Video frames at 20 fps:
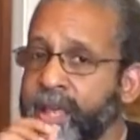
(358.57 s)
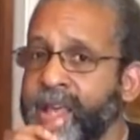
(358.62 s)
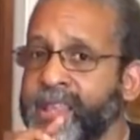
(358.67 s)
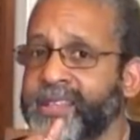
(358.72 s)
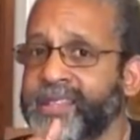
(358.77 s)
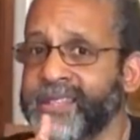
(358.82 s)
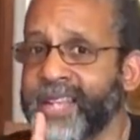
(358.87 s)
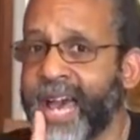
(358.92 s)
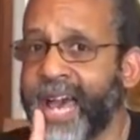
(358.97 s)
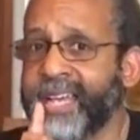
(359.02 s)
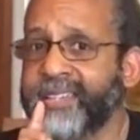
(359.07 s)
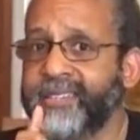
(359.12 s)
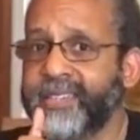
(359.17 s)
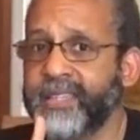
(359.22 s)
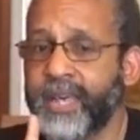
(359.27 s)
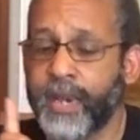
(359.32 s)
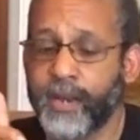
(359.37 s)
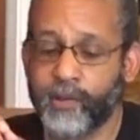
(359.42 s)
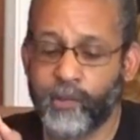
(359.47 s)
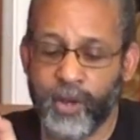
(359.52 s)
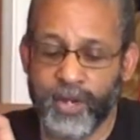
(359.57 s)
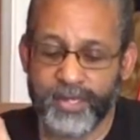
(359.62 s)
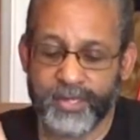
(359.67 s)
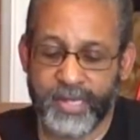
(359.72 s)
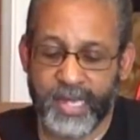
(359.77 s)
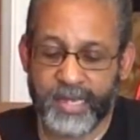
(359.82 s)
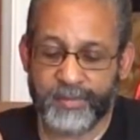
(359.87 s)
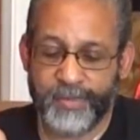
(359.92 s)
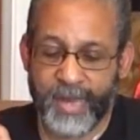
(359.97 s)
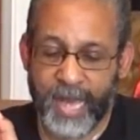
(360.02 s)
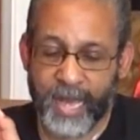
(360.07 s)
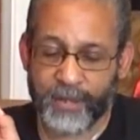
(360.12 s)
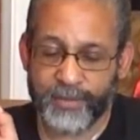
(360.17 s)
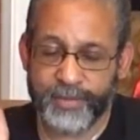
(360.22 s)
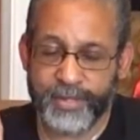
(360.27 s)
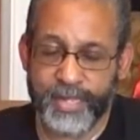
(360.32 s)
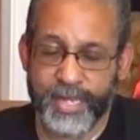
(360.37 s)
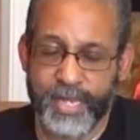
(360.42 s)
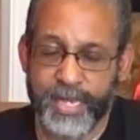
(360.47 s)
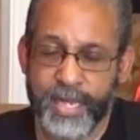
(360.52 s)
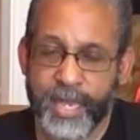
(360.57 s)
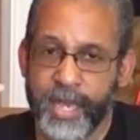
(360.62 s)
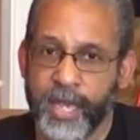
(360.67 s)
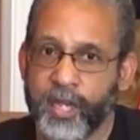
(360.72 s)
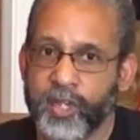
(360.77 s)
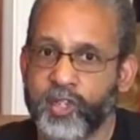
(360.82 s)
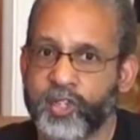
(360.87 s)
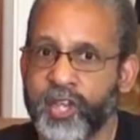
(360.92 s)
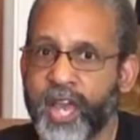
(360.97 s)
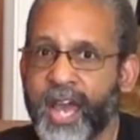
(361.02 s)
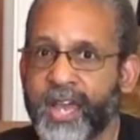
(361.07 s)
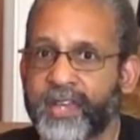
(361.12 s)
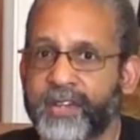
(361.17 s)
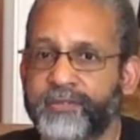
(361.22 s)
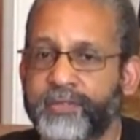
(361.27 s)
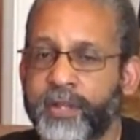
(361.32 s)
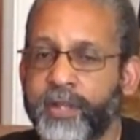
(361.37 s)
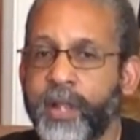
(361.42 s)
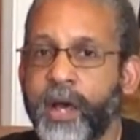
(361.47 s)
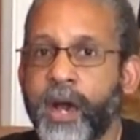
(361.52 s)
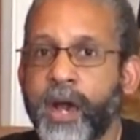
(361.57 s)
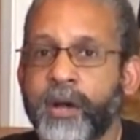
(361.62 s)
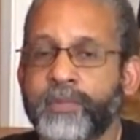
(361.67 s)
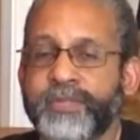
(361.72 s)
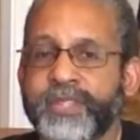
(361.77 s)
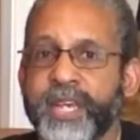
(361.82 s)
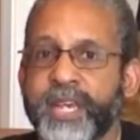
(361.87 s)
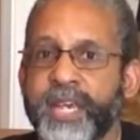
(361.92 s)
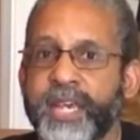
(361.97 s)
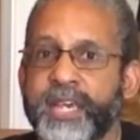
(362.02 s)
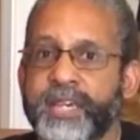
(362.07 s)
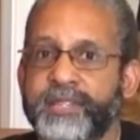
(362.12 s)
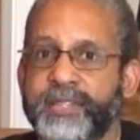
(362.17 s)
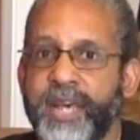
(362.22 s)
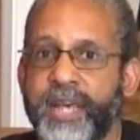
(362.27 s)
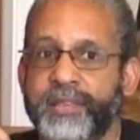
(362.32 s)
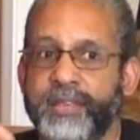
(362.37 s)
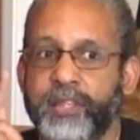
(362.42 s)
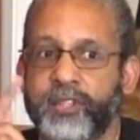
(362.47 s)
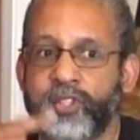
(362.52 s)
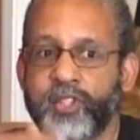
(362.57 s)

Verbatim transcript: The last thing that I want to say about the Jack of Clubs is that the